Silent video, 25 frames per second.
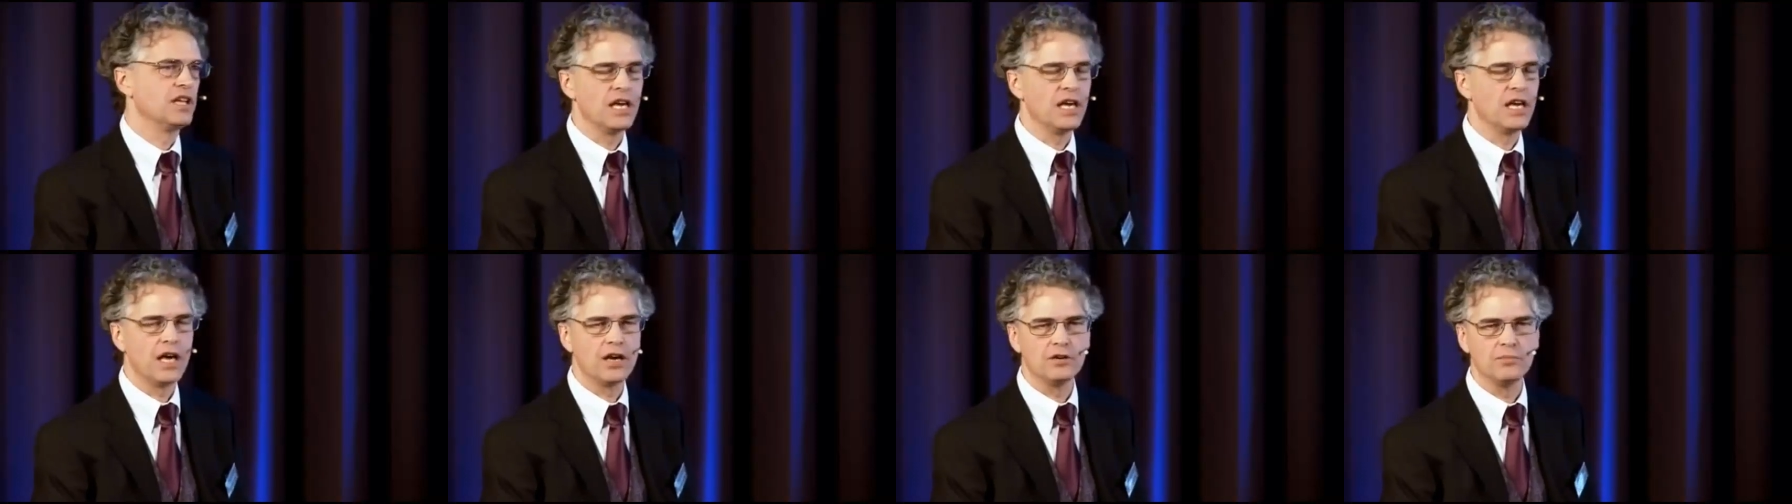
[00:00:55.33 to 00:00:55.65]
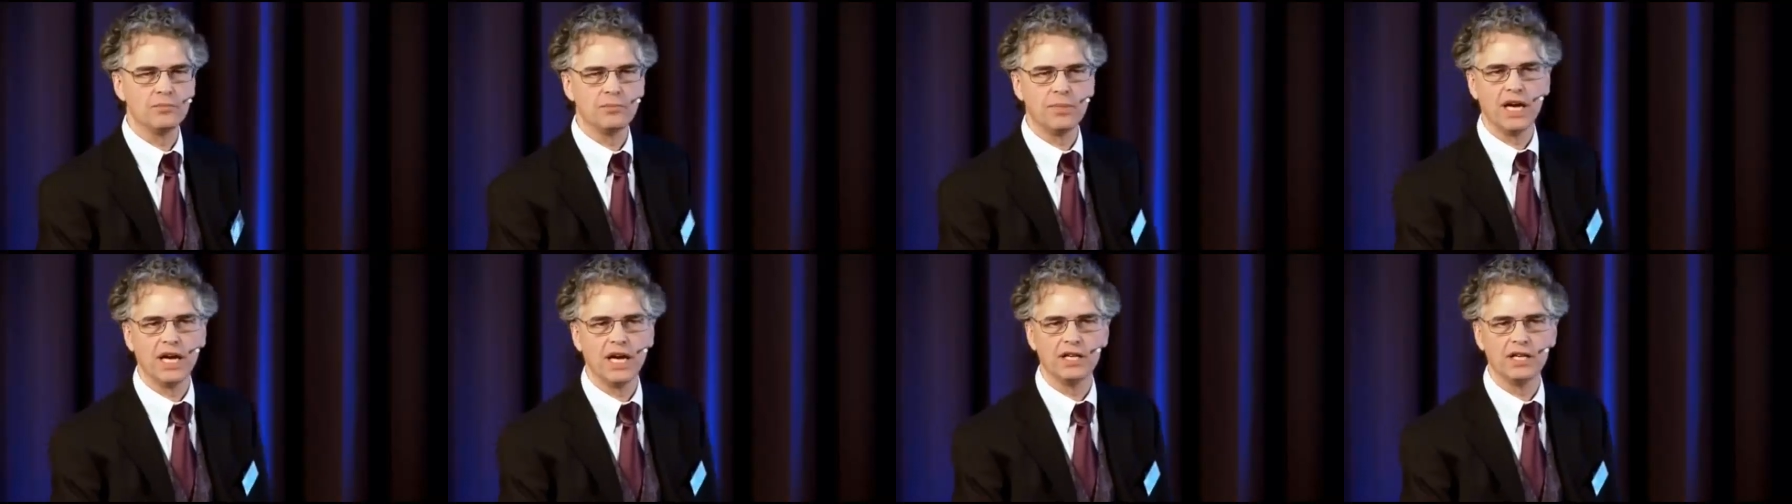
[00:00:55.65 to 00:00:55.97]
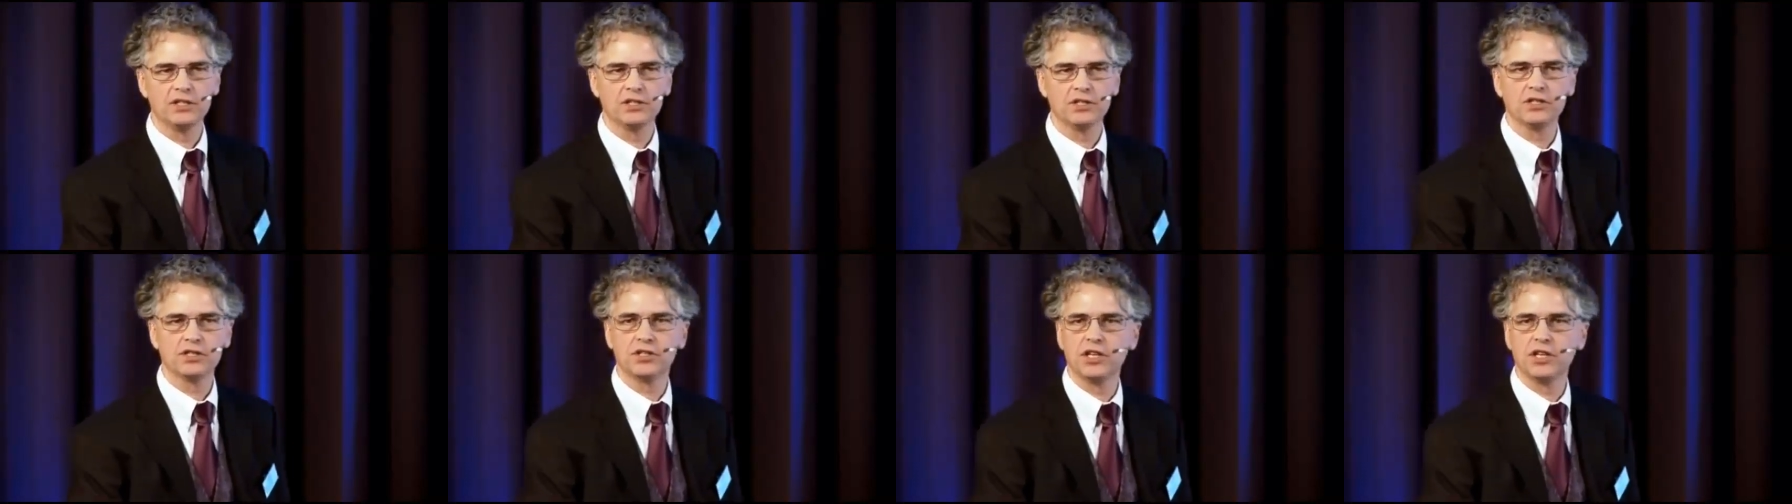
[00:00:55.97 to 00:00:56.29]
eight hundred
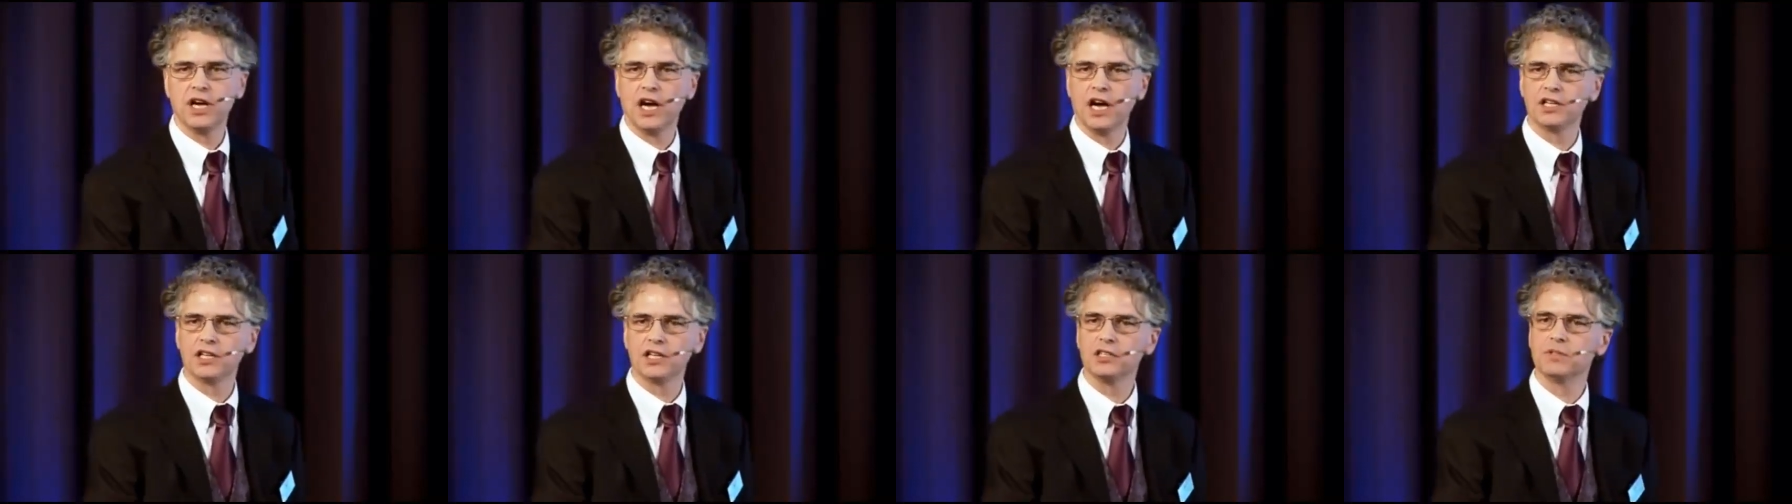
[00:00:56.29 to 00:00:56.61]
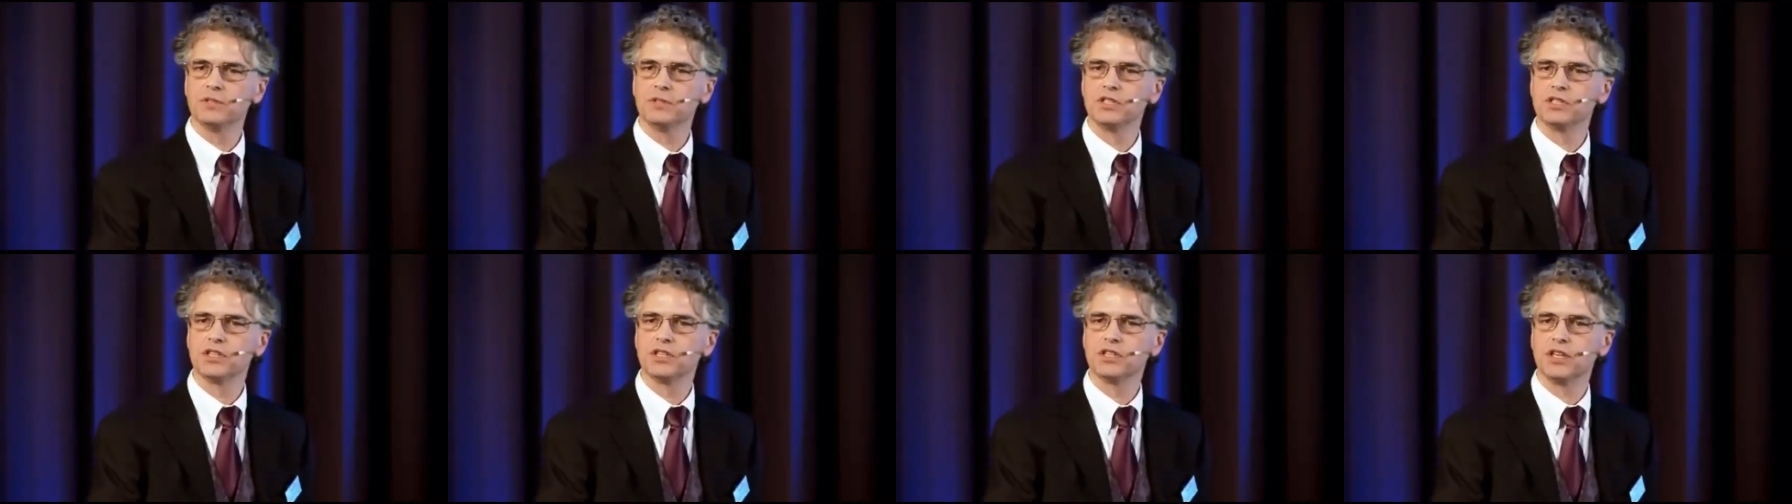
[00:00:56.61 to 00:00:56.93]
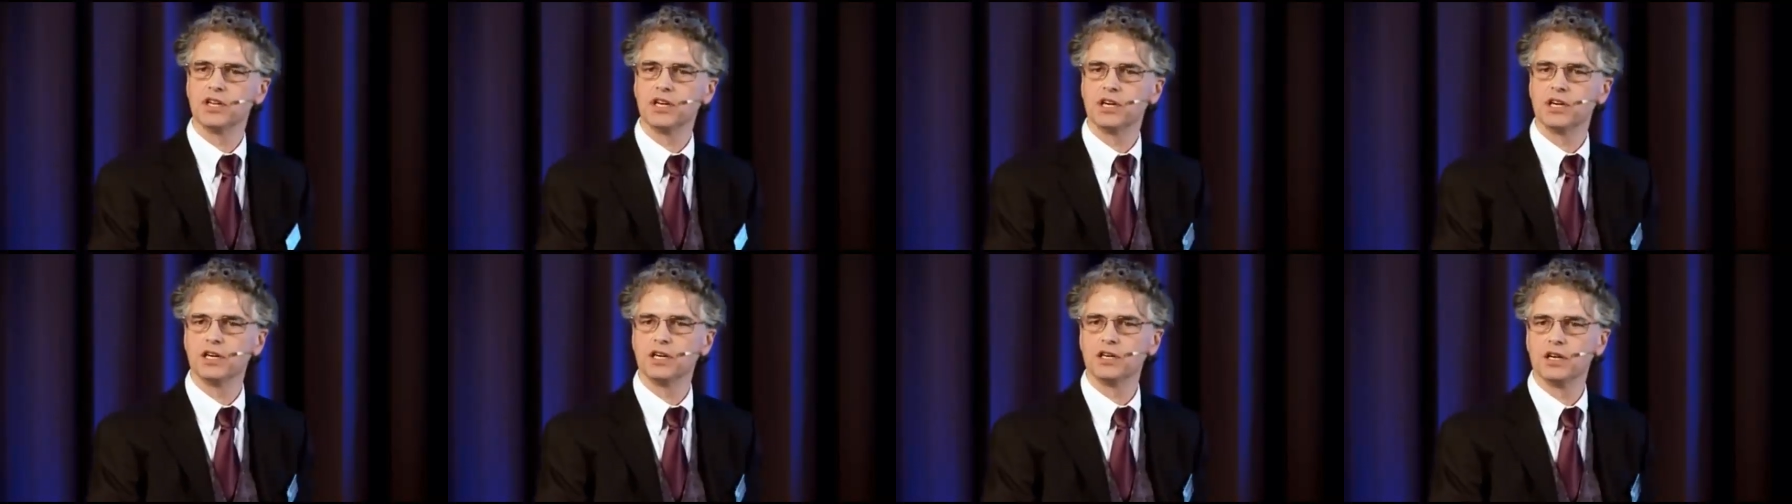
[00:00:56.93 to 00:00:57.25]
pages of documents
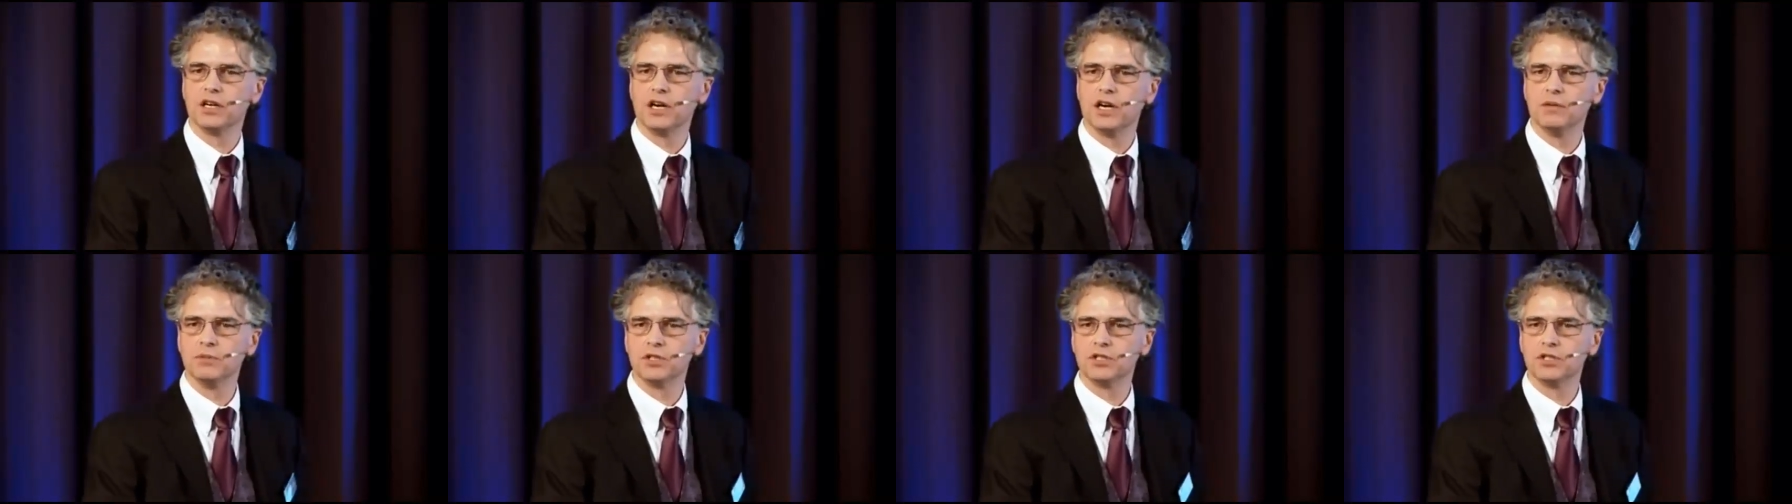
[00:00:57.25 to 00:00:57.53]
there, uh,